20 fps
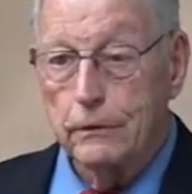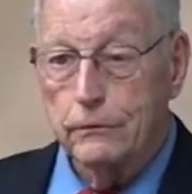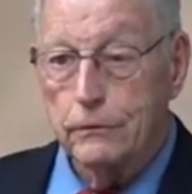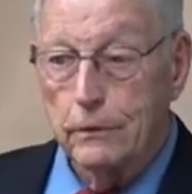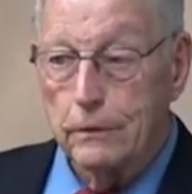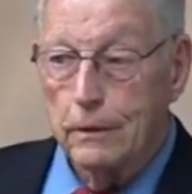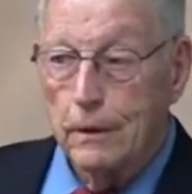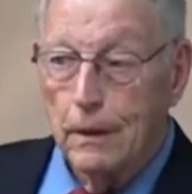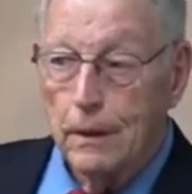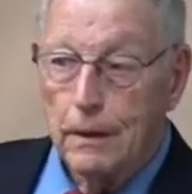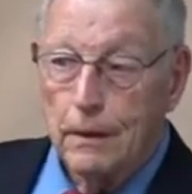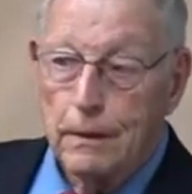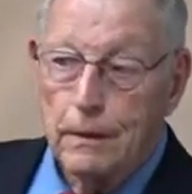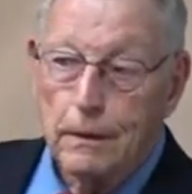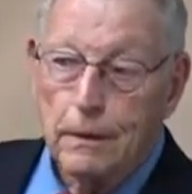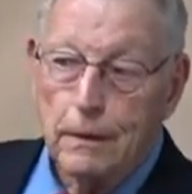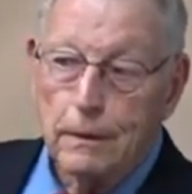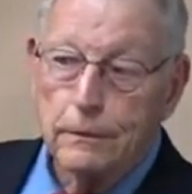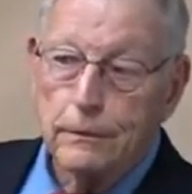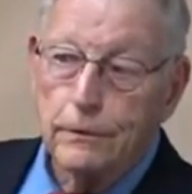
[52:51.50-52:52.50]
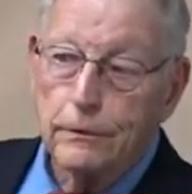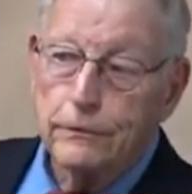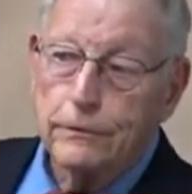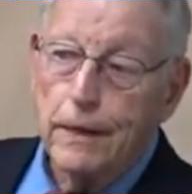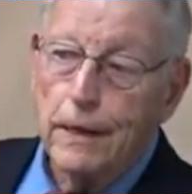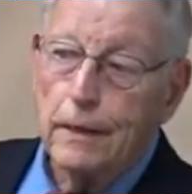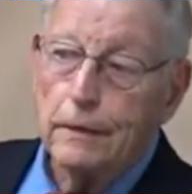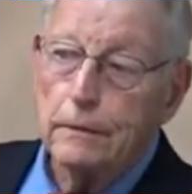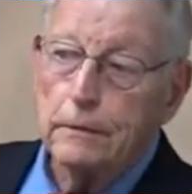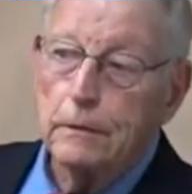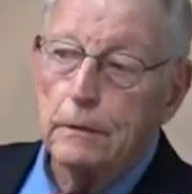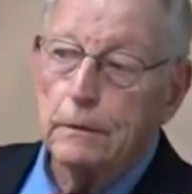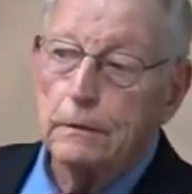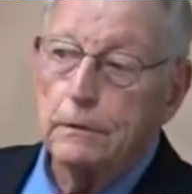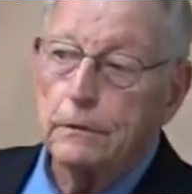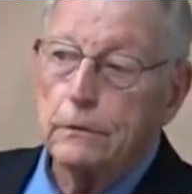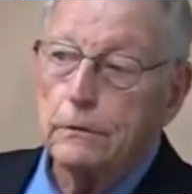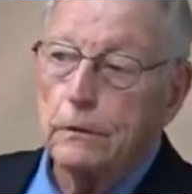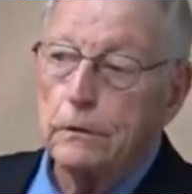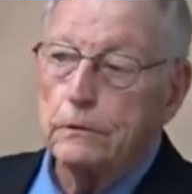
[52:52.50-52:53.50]
is that it turns out
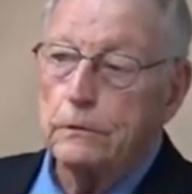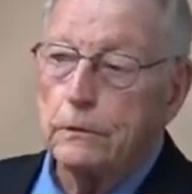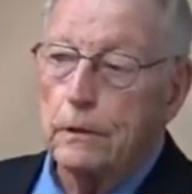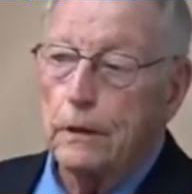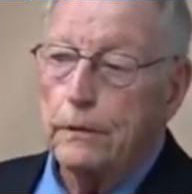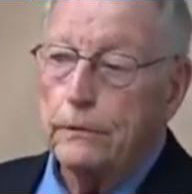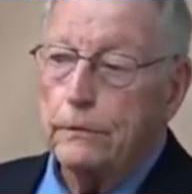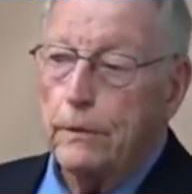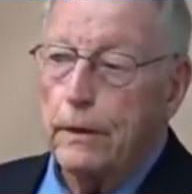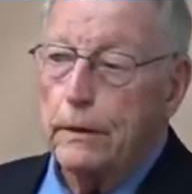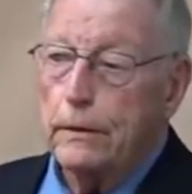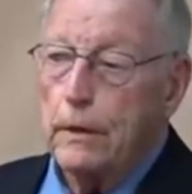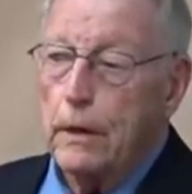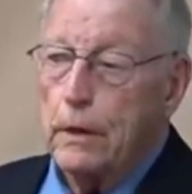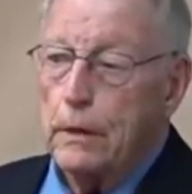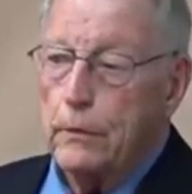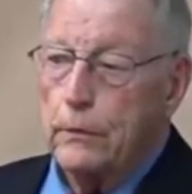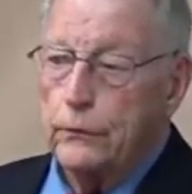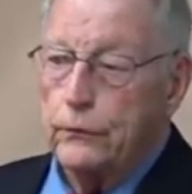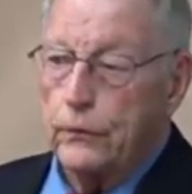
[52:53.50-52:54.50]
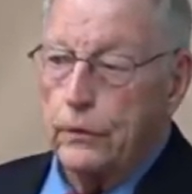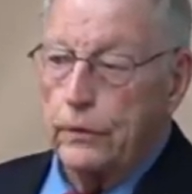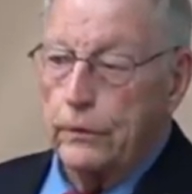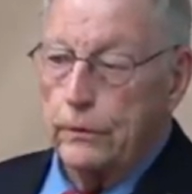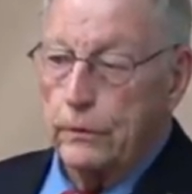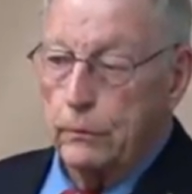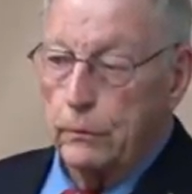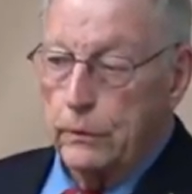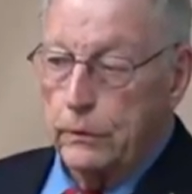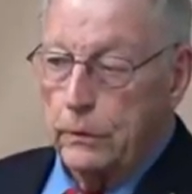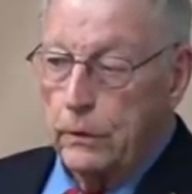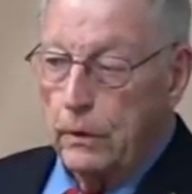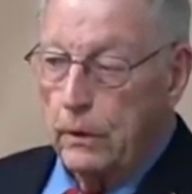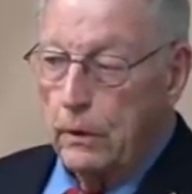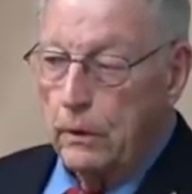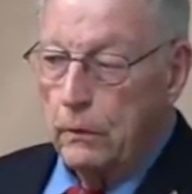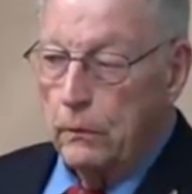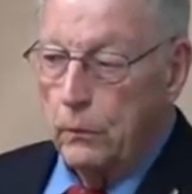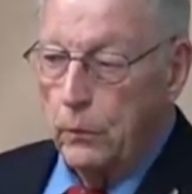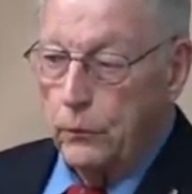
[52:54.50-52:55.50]
it's, it's an underground aquifer that would,
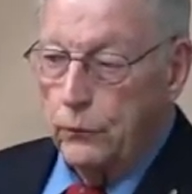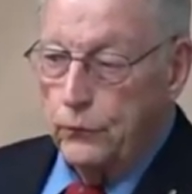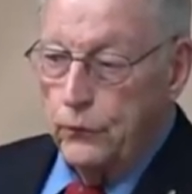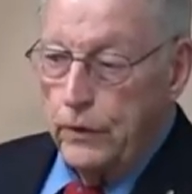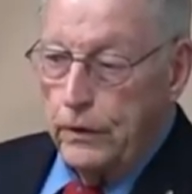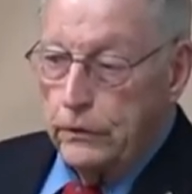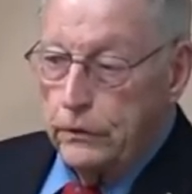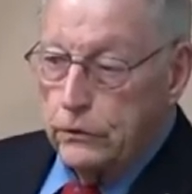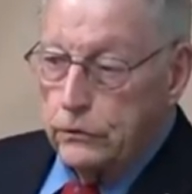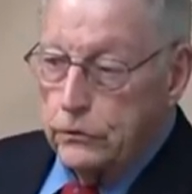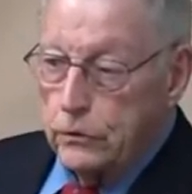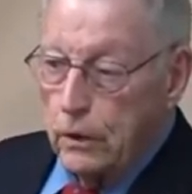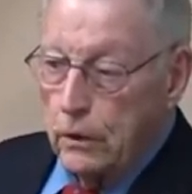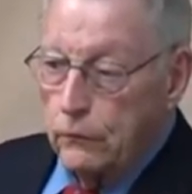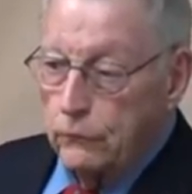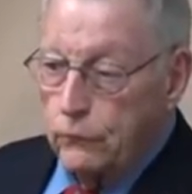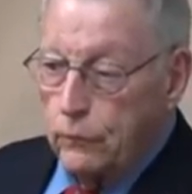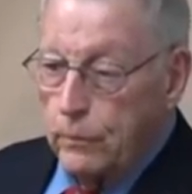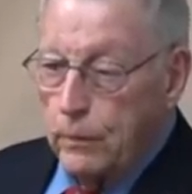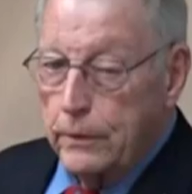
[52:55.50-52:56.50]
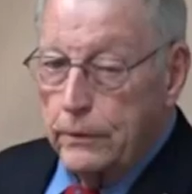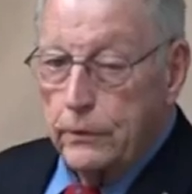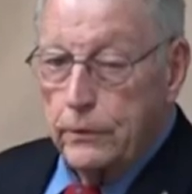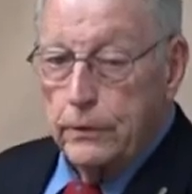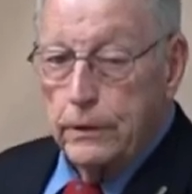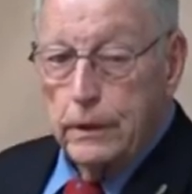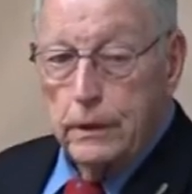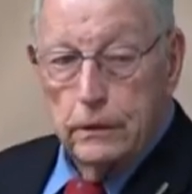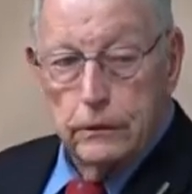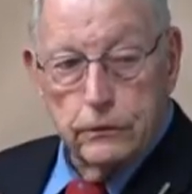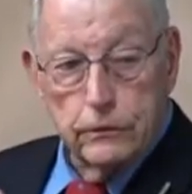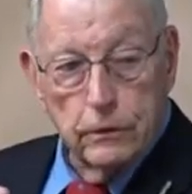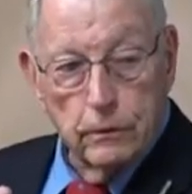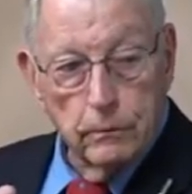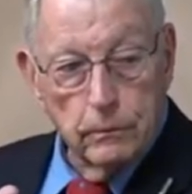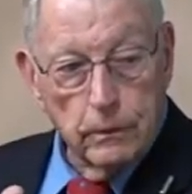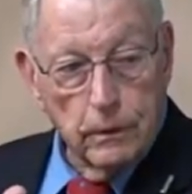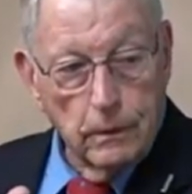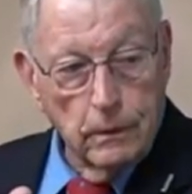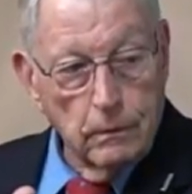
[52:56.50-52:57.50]
would feed the salt from underneath
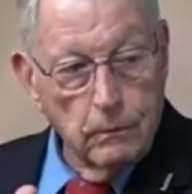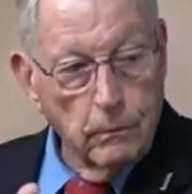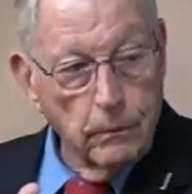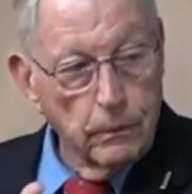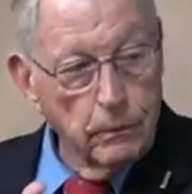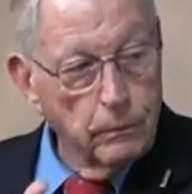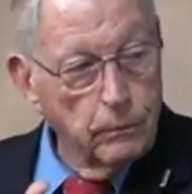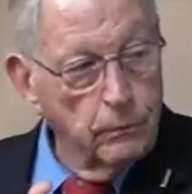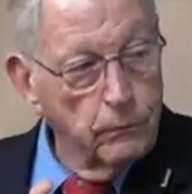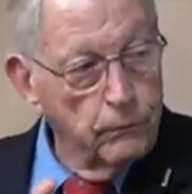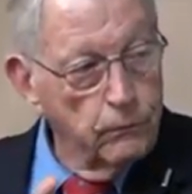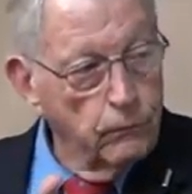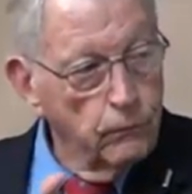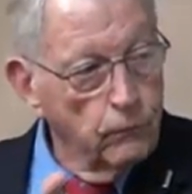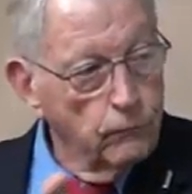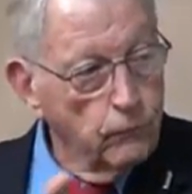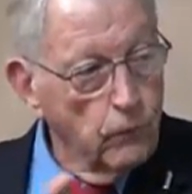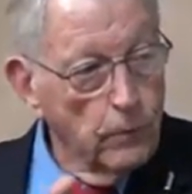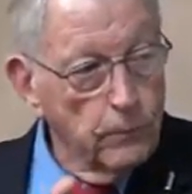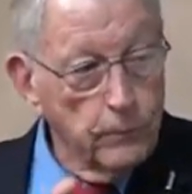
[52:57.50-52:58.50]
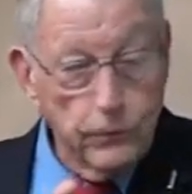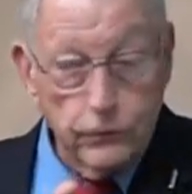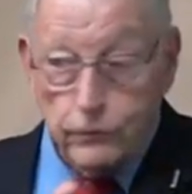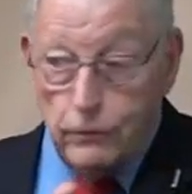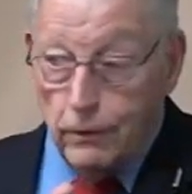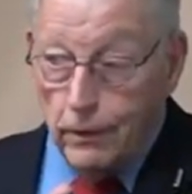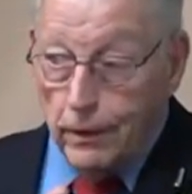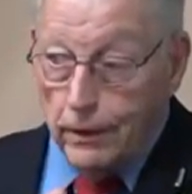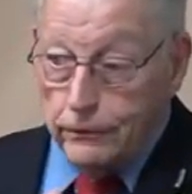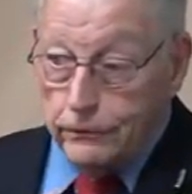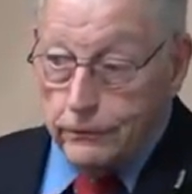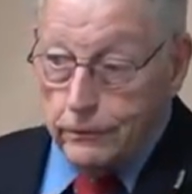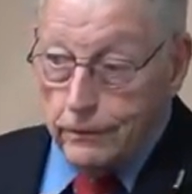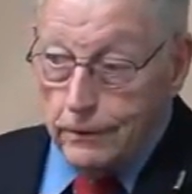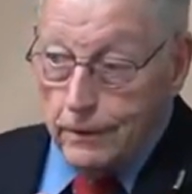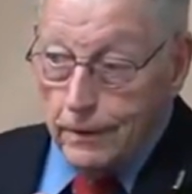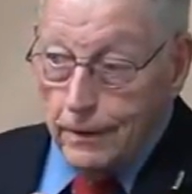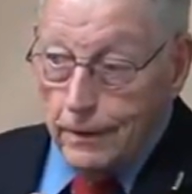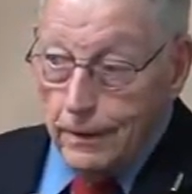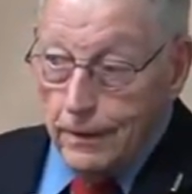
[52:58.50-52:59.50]
that would form this crust.
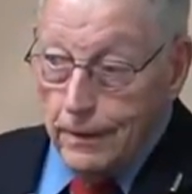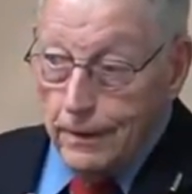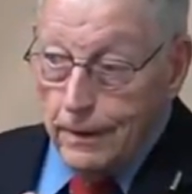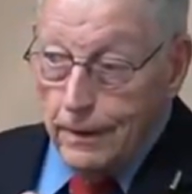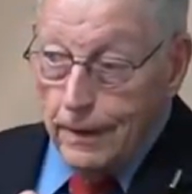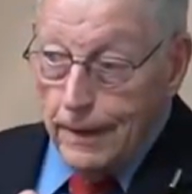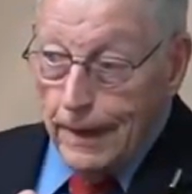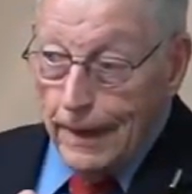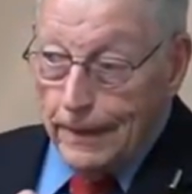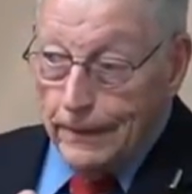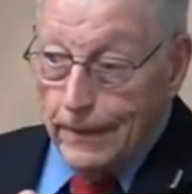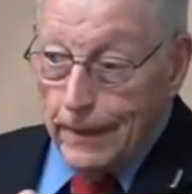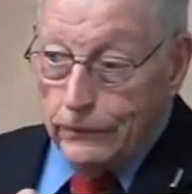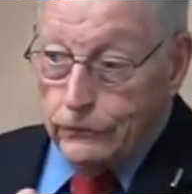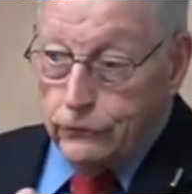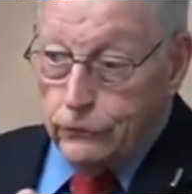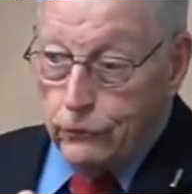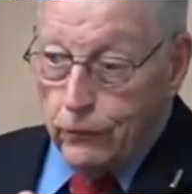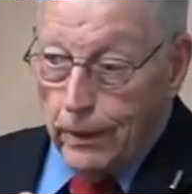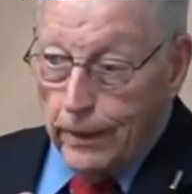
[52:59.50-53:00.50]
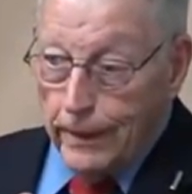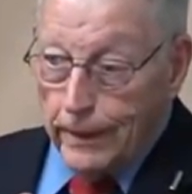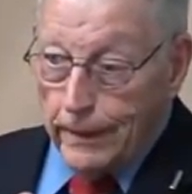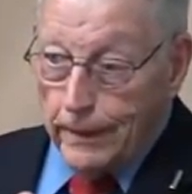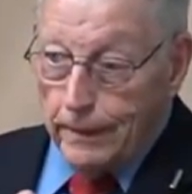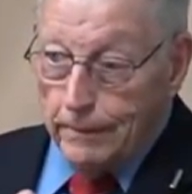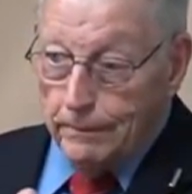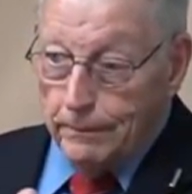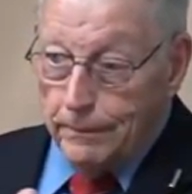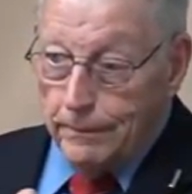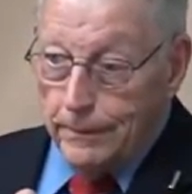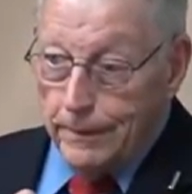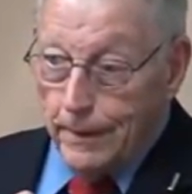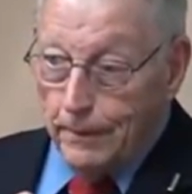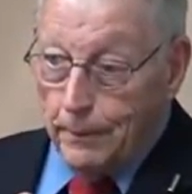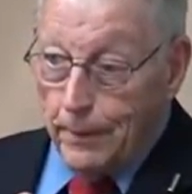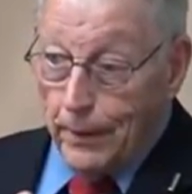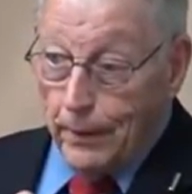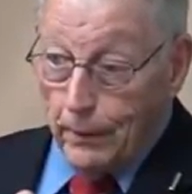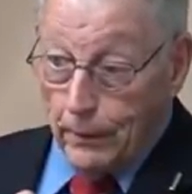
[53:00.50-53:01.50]
And that's drying up,
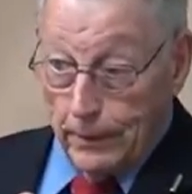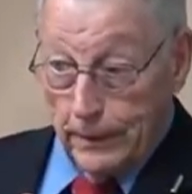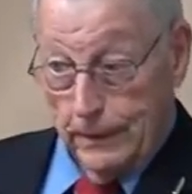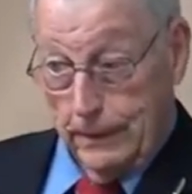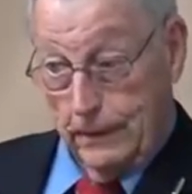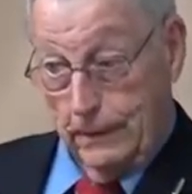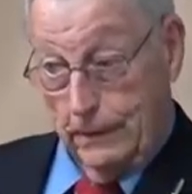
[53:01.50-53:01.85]
apparently.